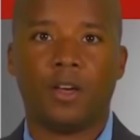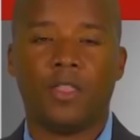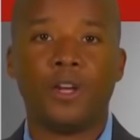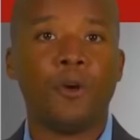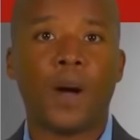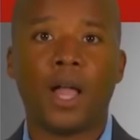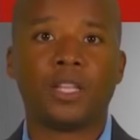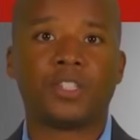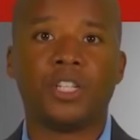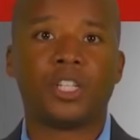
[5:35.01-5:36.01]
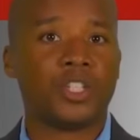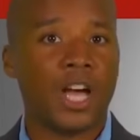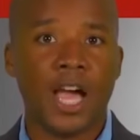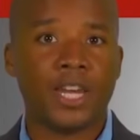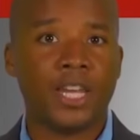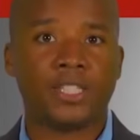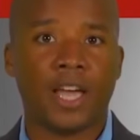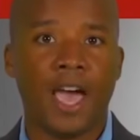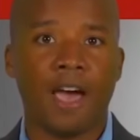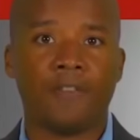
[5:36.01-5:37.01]
The new policy does not need to
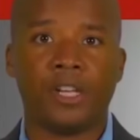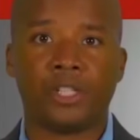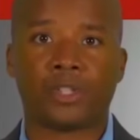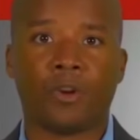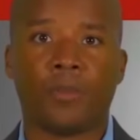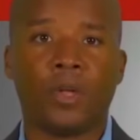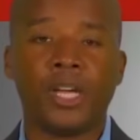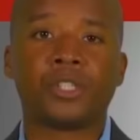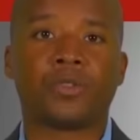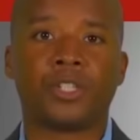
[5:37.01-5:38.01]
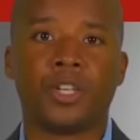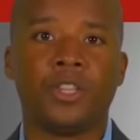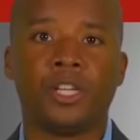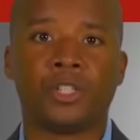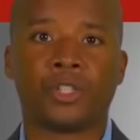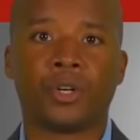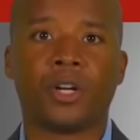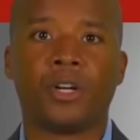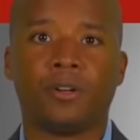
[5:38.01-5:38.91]
have an insurable interest in the insured.